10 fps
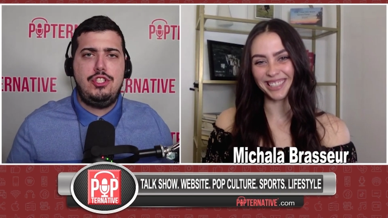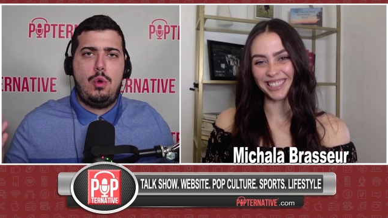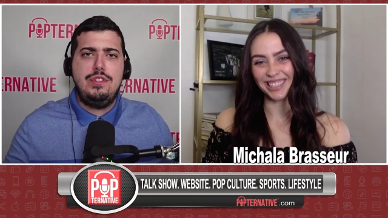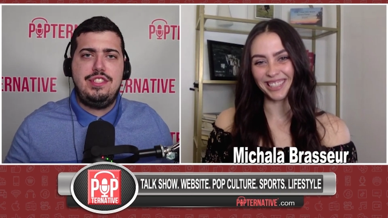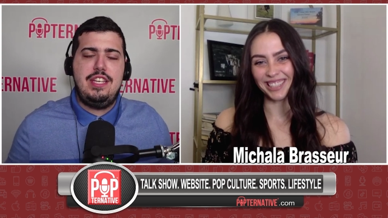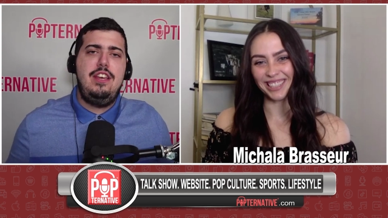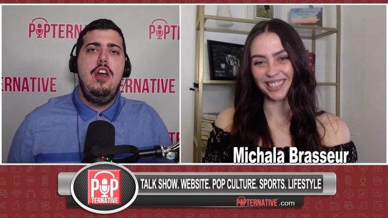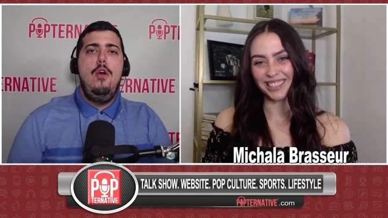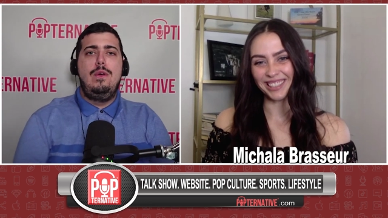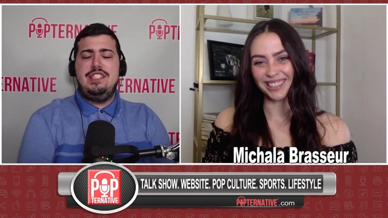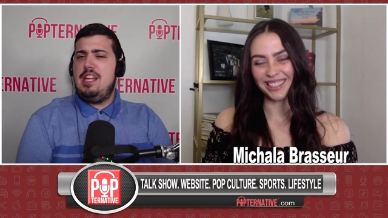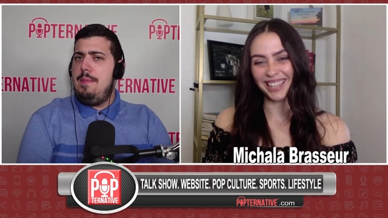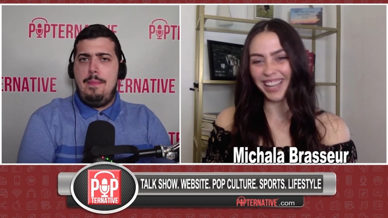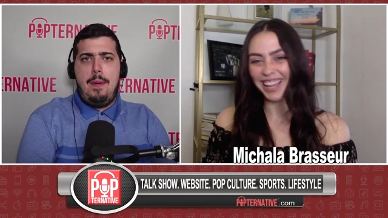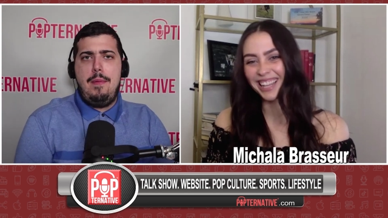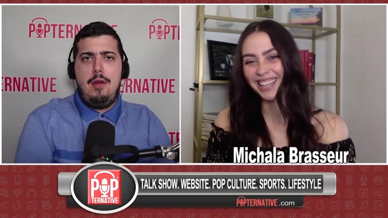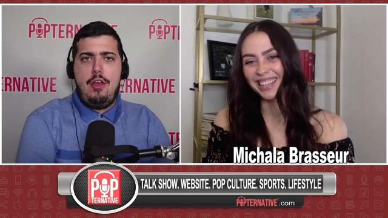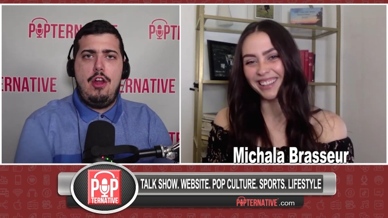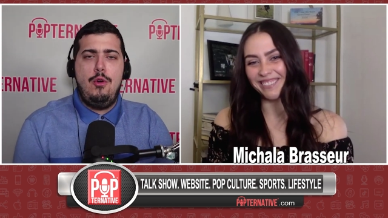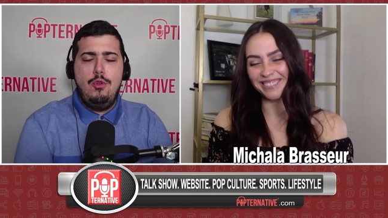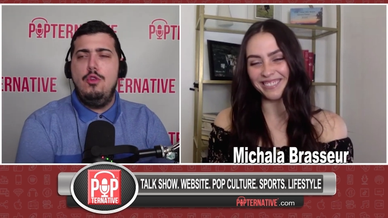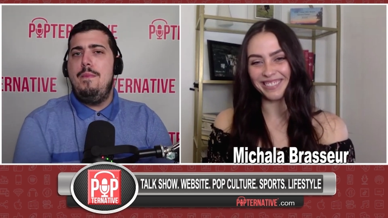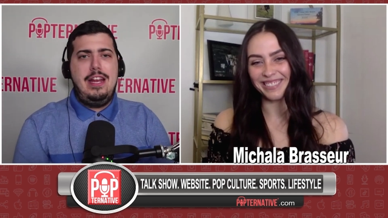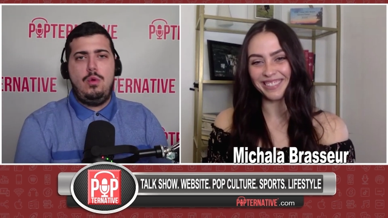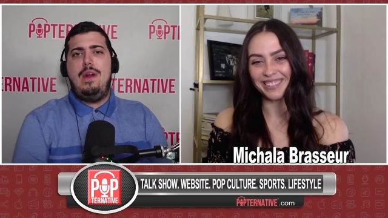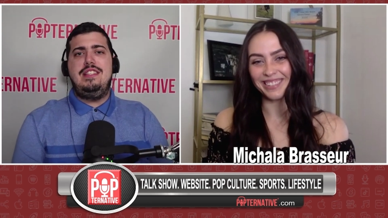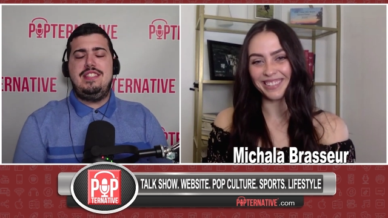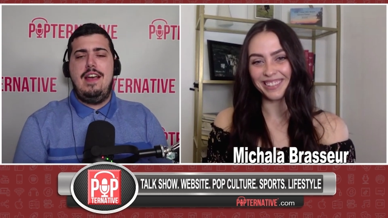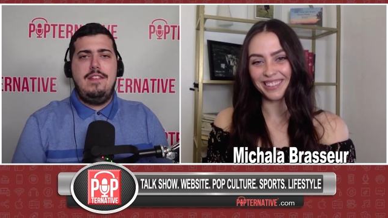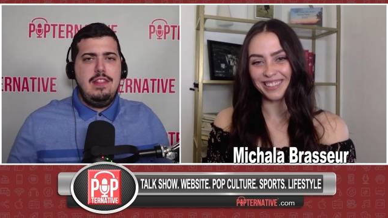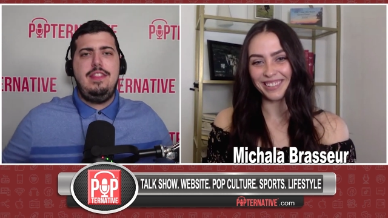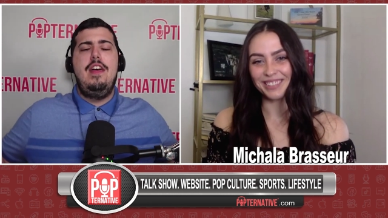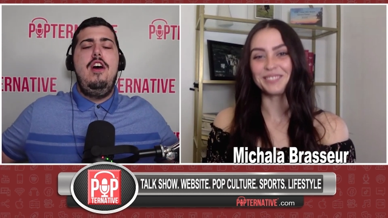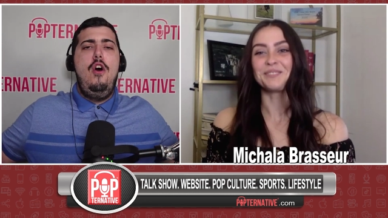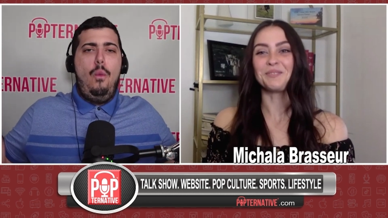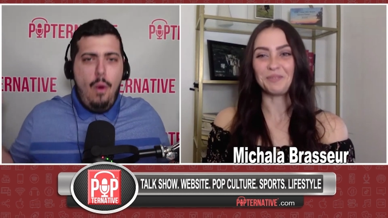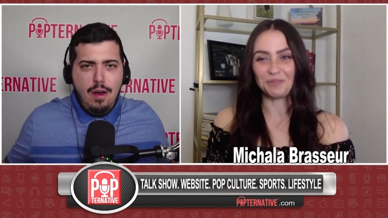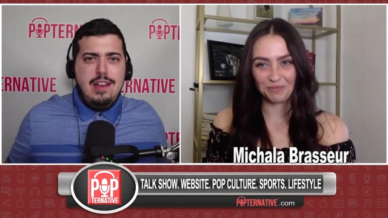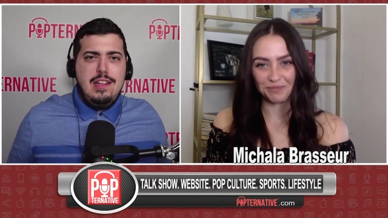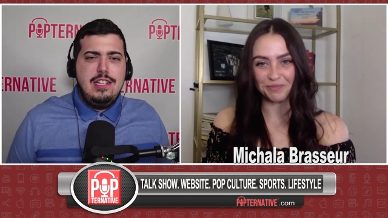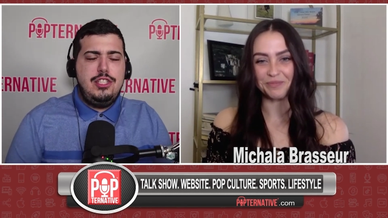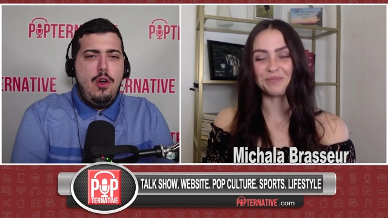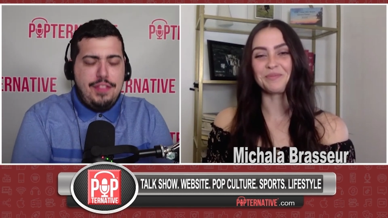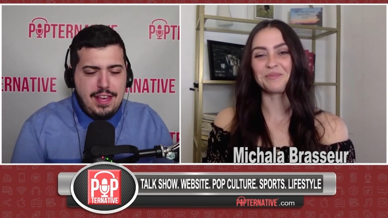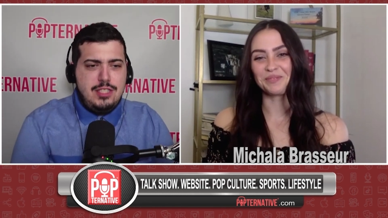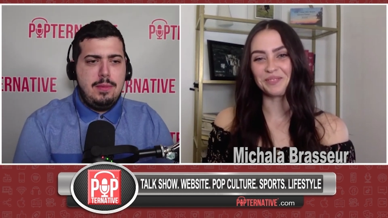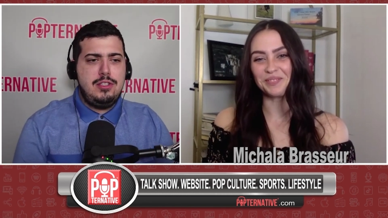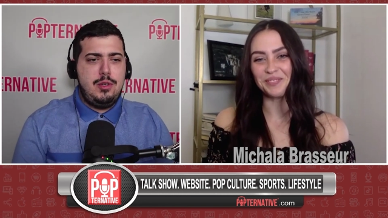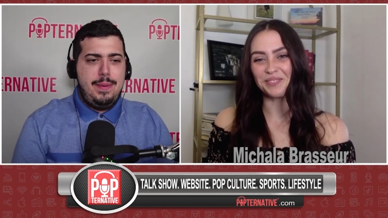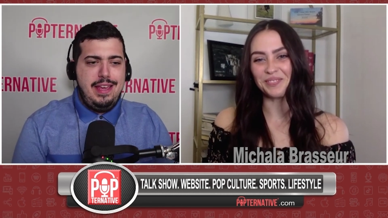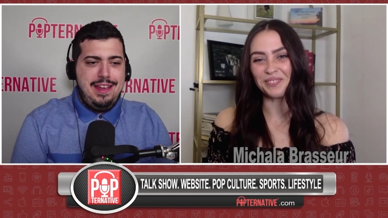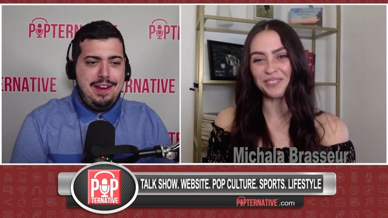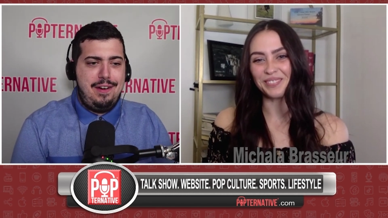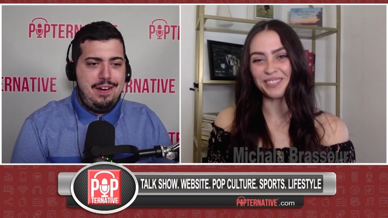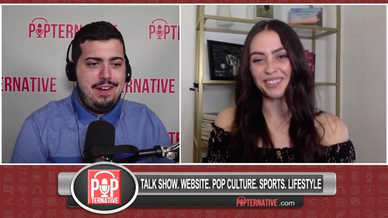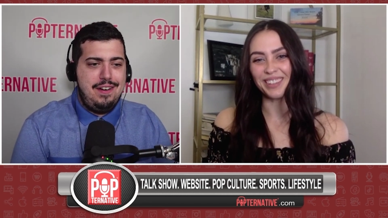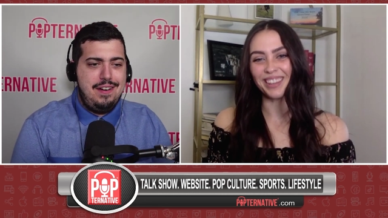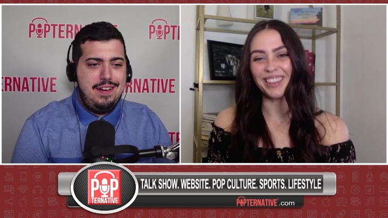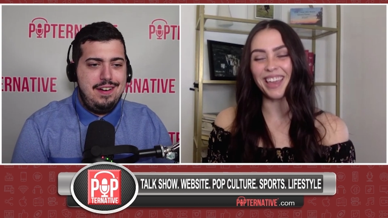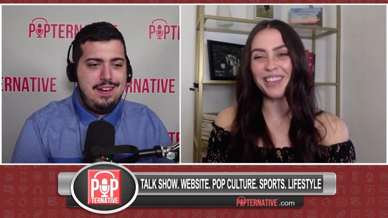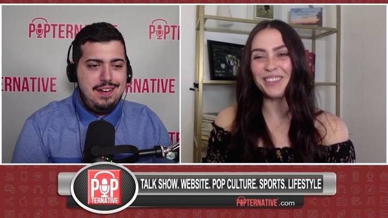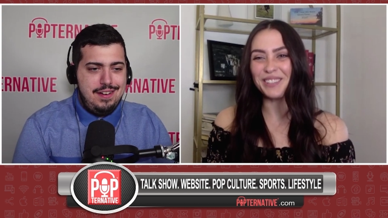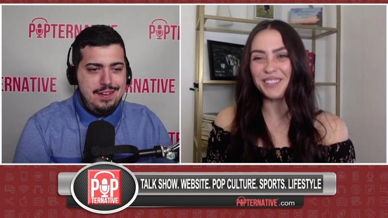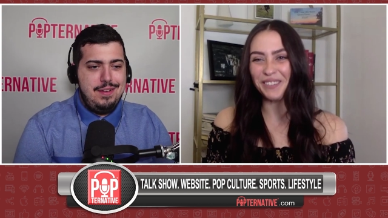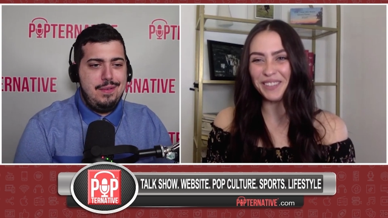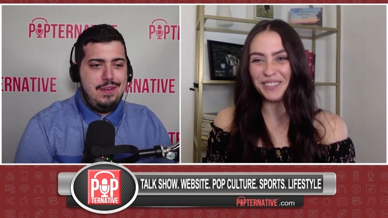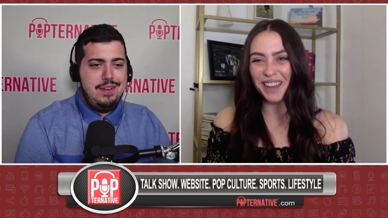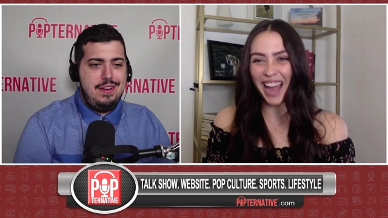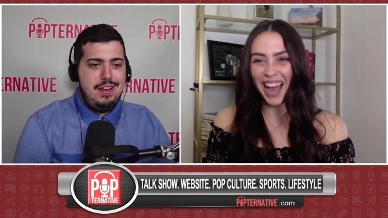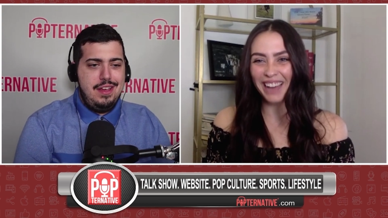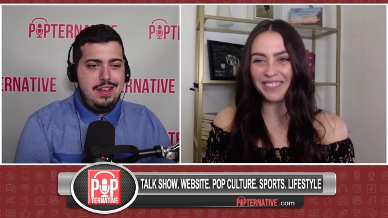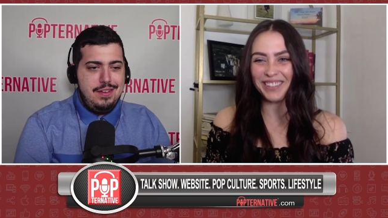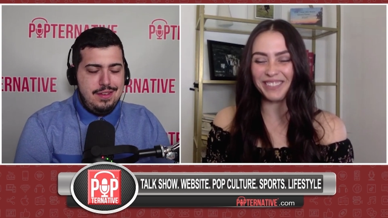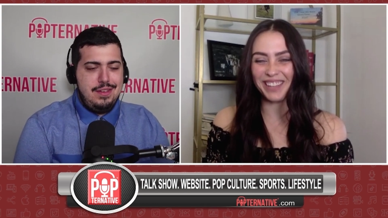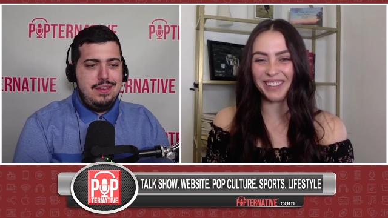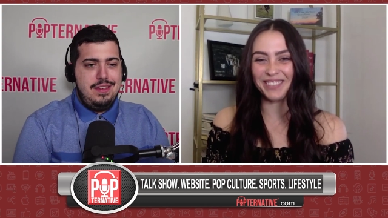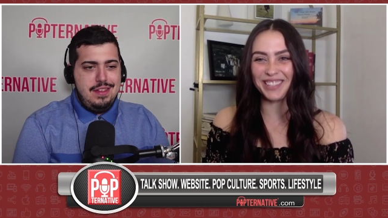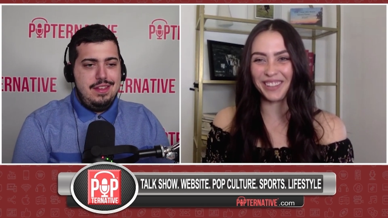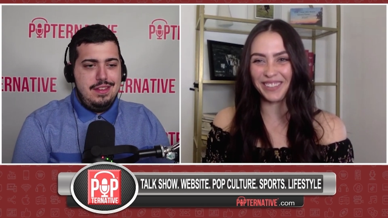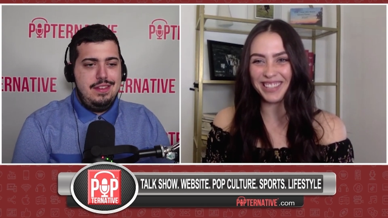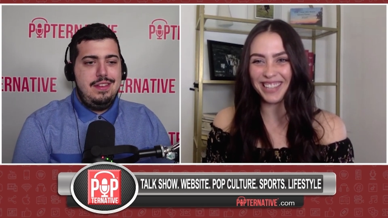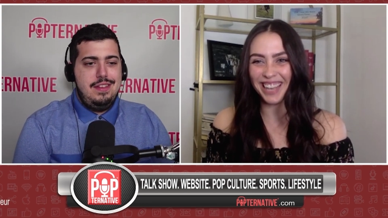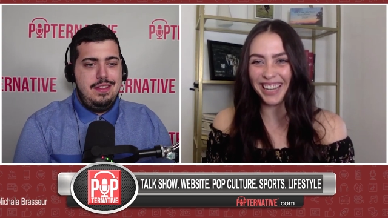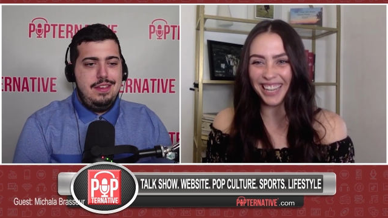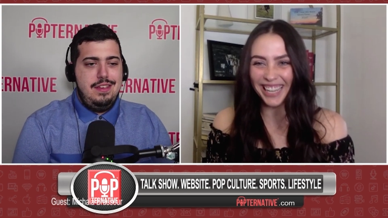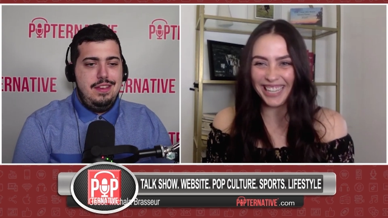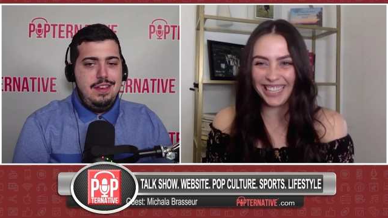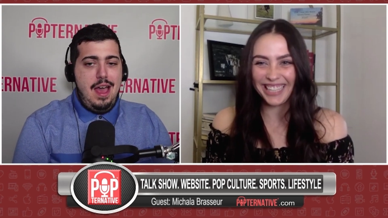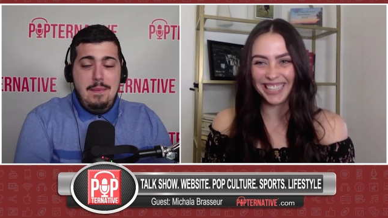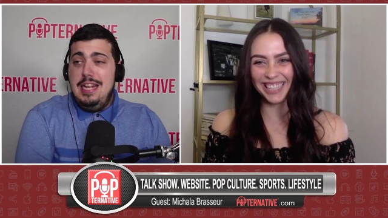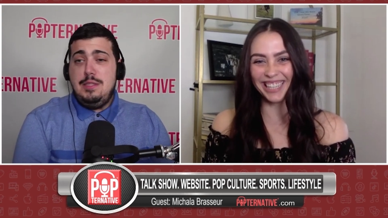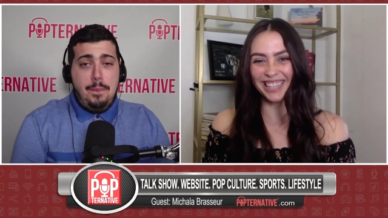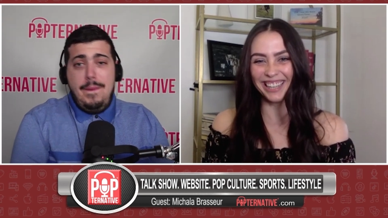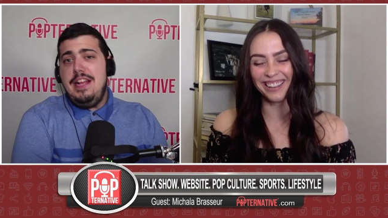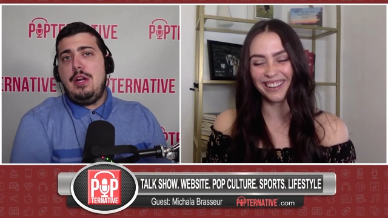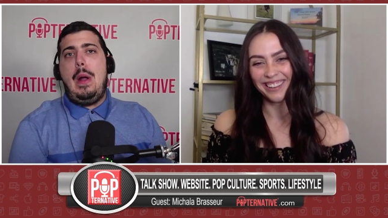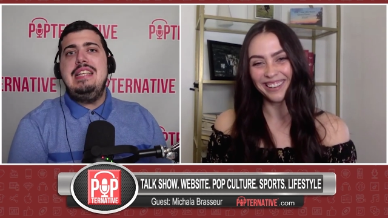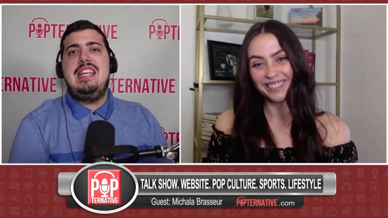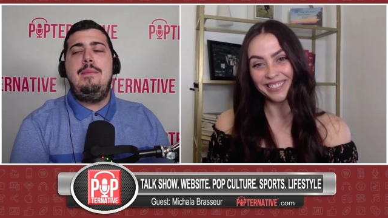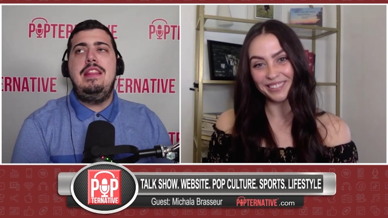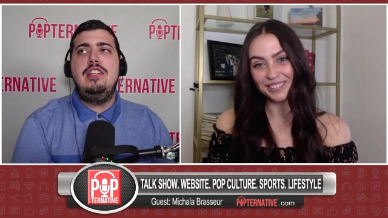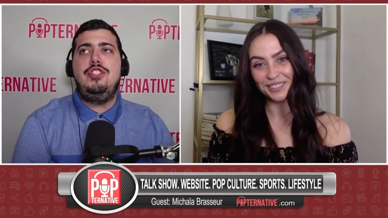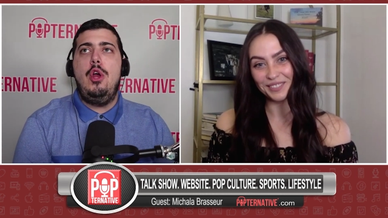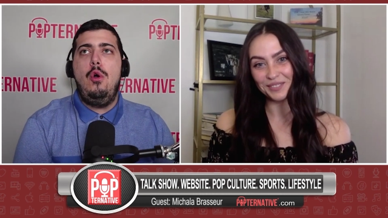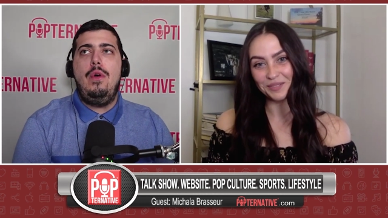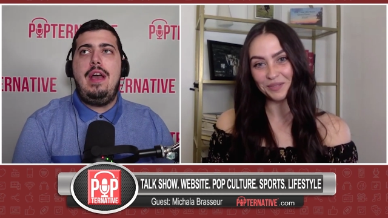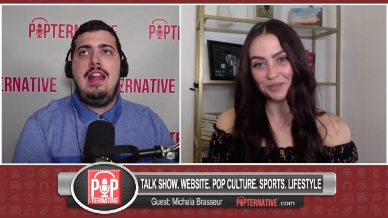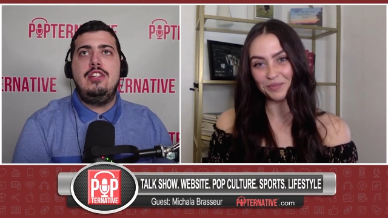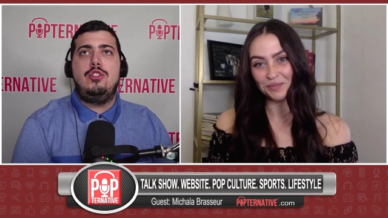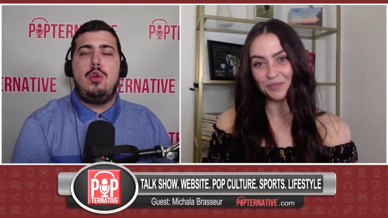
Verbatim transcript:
Speaker 1: Shoresy, which is going to be premiering on Hulu May 27th. Welcome to the show. Thank you so much for being here.
Speaker 2: Thank you so much for having me. I'm so excited.
Speaker 1: I mean, it's pretty crazy. I mean, the show kind